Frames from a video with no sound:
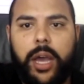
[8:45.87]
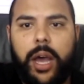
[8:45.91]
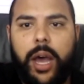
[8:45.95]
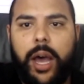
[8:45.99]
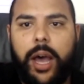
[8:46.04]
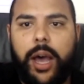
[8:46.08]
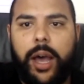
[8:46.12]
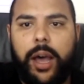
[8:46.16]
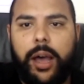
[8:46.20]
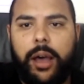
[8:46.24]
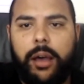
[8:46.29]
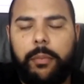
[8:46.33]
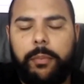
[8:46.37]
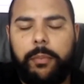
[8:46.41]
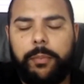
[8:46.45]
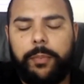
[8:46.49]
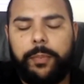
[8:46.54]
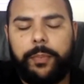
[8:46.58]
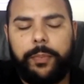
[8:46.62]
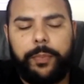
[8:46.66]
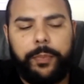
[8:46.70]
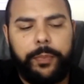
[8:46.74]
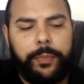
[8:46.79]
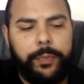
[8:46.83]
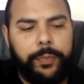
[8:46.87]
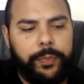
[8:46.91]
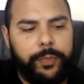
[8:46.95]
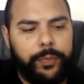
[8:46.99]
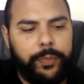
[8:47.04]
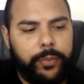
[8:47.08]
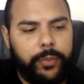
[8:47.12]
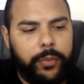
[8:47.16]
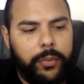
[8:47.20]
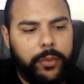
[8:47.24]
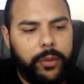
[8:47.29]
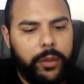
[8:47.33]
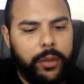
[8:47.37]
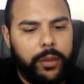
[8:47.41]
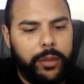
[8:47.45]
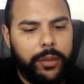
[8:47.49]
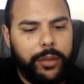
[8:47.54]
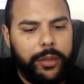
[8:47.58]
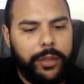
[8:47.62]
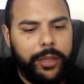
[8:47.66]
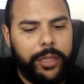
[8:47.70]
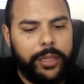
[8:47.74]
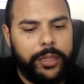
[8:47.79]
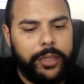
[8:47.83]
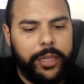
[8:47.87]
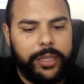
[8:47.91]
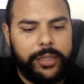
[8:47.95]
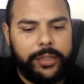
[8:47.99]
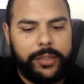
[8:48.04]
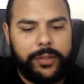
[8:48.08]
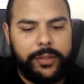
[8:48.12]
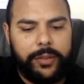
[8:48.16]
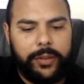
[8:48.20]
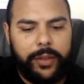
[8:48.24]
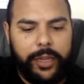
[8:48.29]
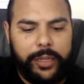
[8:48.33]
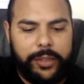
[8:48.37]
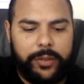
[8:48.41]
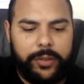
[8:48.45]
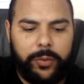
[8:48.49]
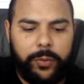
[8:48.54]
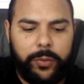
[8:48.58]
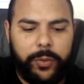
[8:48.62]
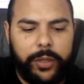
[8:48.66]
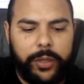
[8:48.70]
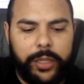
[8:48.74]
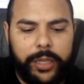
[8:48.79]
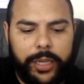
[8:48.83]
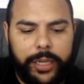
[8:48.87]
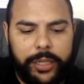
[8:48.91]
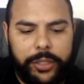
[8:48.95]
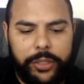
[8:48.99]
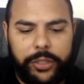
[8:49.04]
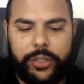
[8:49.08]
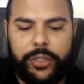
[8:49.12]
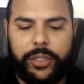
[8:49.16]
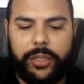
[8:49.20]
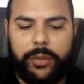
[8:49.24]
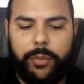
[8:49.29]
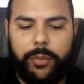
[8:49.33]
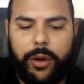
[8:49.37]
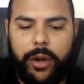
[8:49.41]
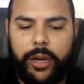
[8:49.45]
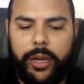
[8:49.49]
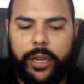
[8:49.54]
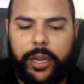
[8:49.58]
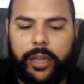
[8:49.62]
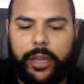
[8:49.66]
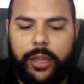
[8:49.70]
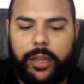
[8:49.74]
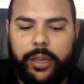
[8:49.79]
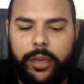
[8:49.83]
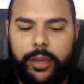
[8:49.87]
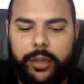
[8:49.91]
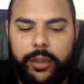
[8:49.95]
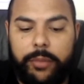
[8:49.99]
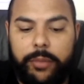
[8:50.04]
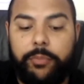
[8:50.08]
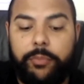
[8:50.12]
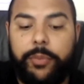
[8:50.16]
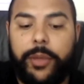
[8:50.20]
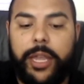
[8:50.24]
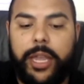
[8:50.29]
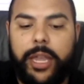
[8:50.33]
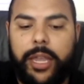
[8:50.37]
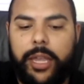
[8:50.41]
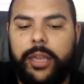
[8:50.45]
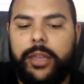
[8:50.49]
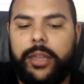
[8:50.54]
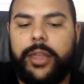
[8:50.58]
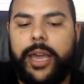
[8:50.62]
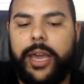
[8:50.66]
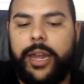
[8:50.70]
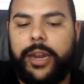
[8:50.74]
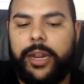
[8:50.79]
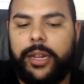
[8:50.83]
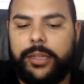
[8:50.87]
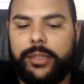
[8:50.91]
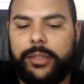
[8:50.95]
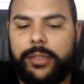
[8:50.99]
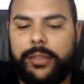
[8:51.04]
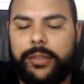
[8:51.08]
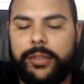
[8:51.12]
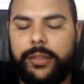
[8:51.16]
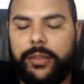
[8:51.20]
Um, it's a really interesting market, being that it